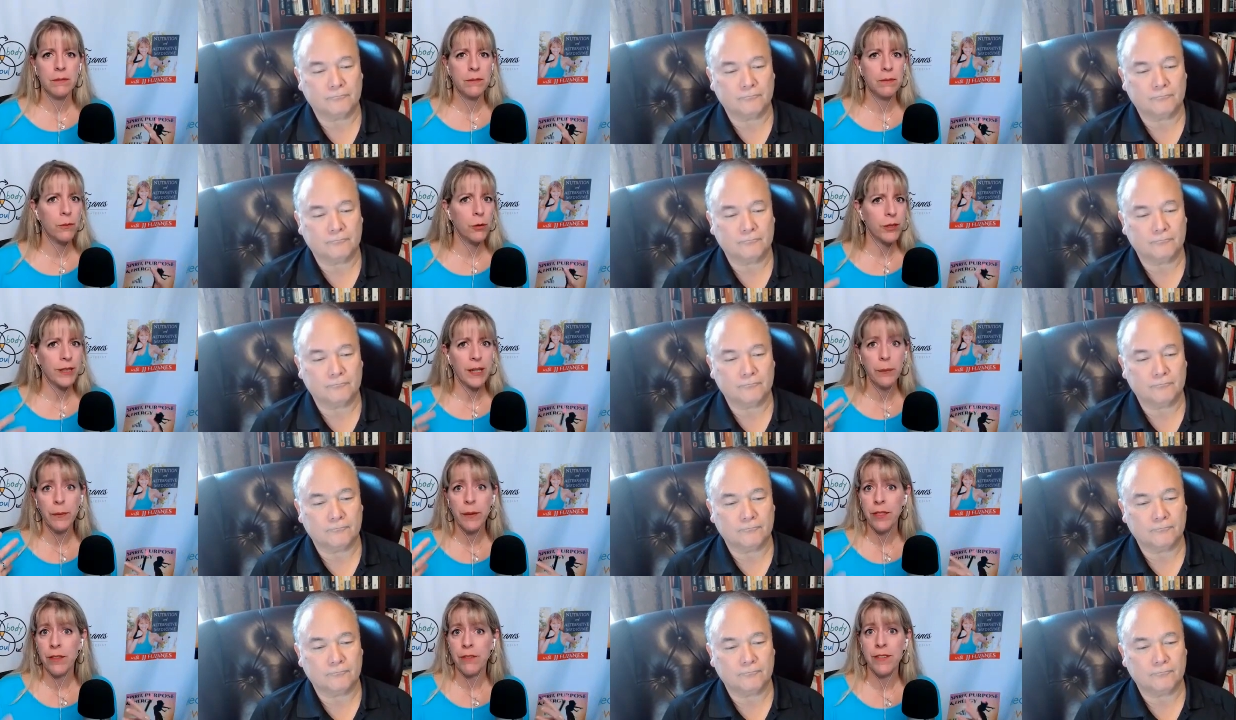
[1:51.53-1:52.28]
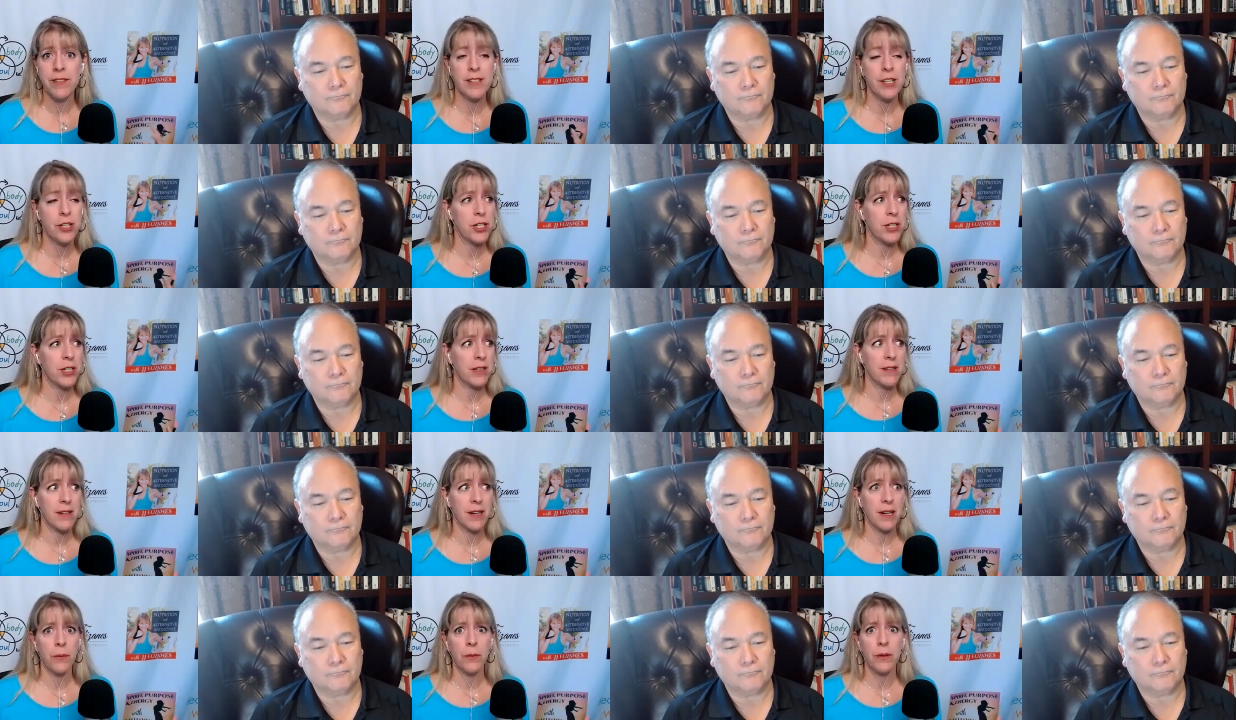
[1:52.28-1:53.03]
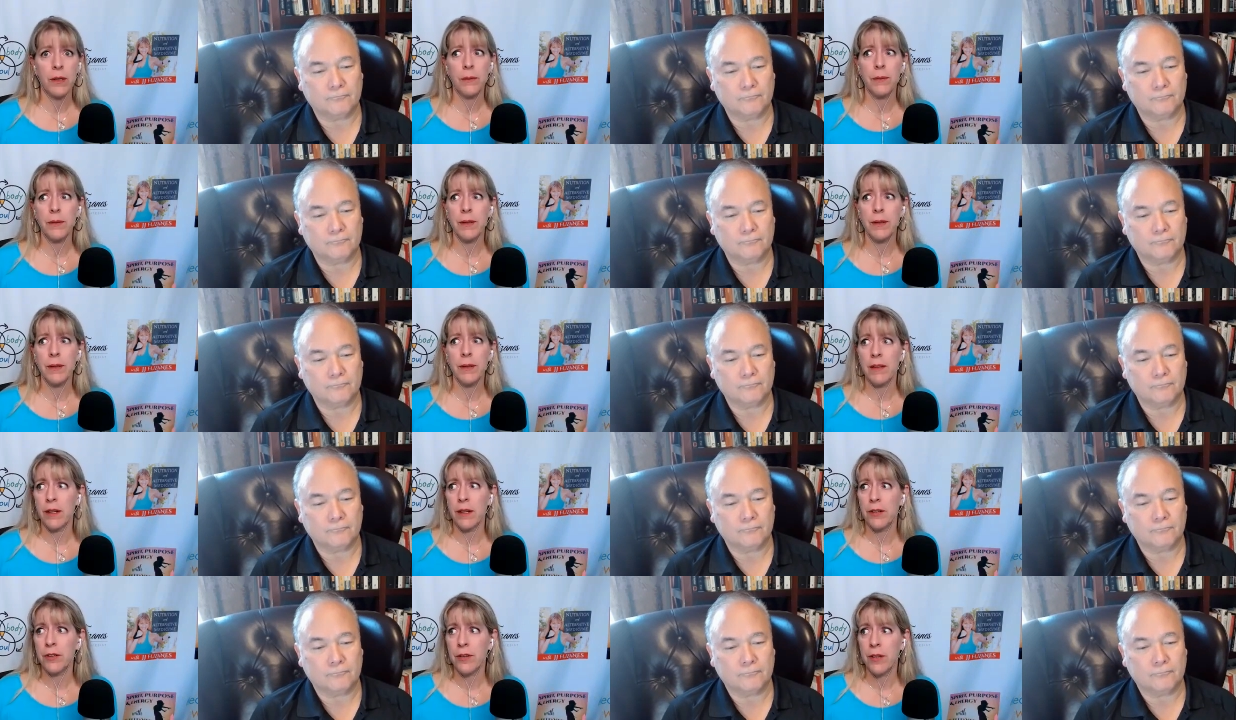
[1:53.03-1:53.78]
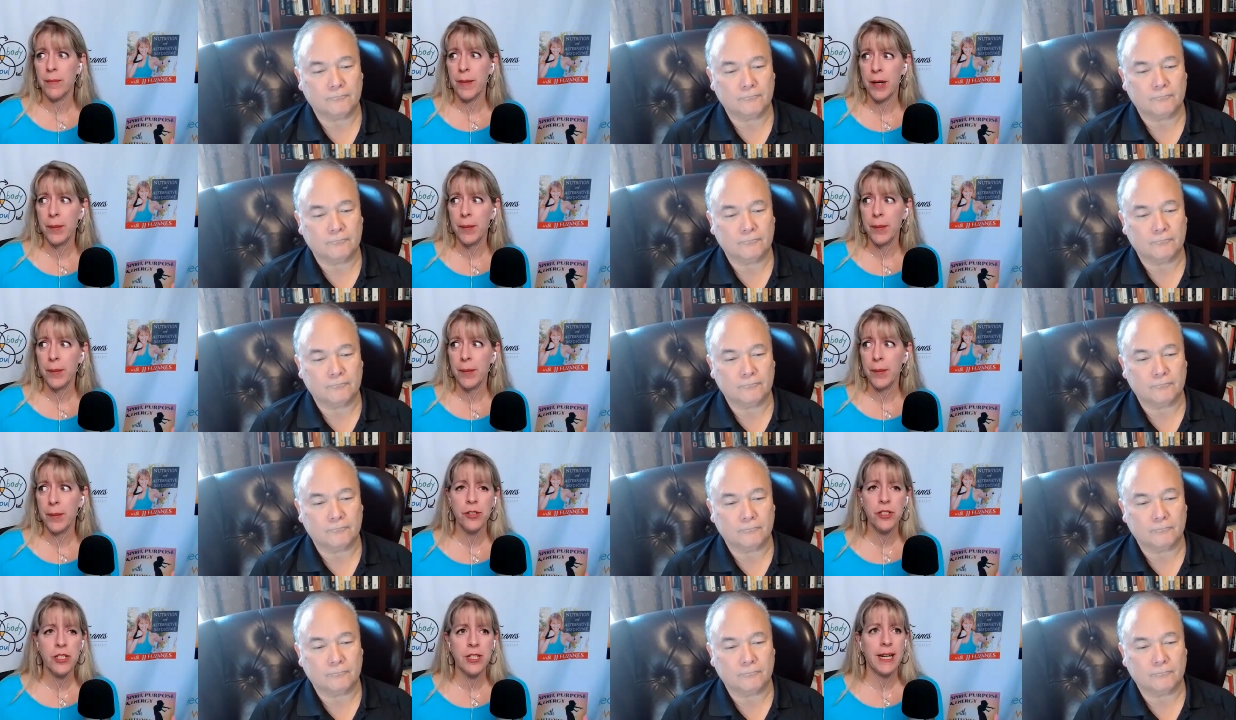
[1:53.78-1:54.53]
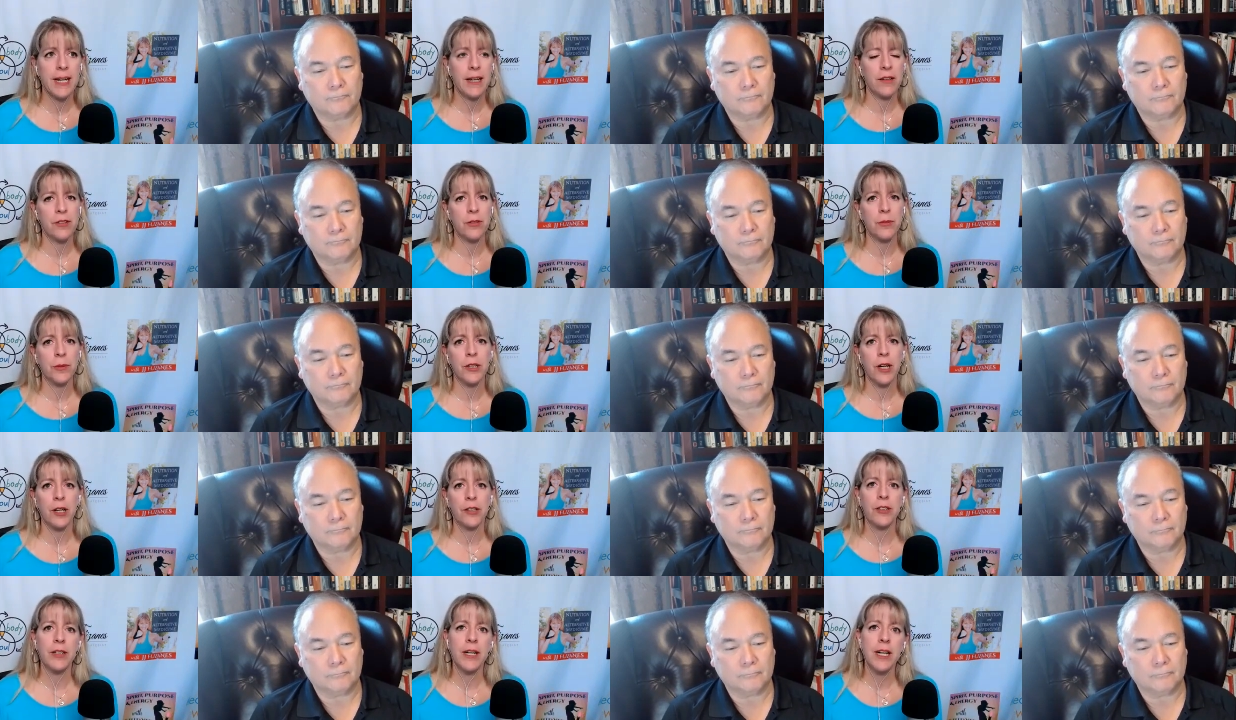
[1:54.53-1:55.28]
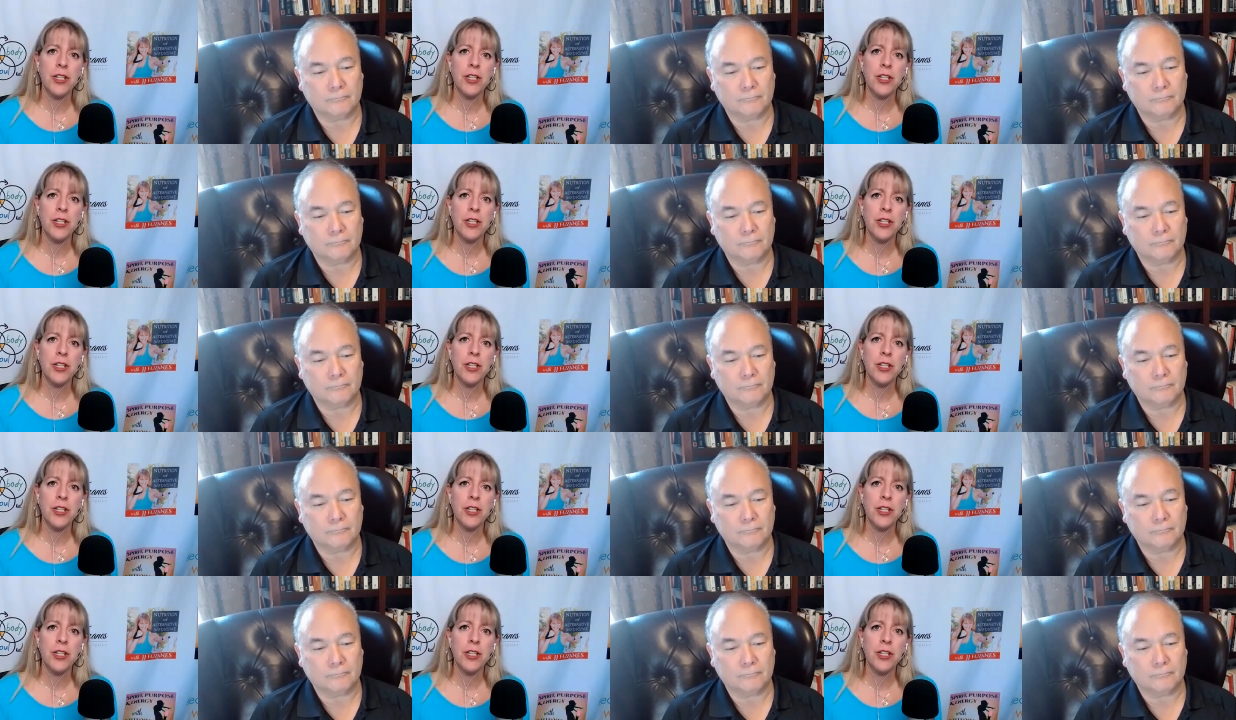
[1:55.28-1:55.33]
Speaker 1: working with the physicians that I work with under the metabolic approach to cancer with Dr.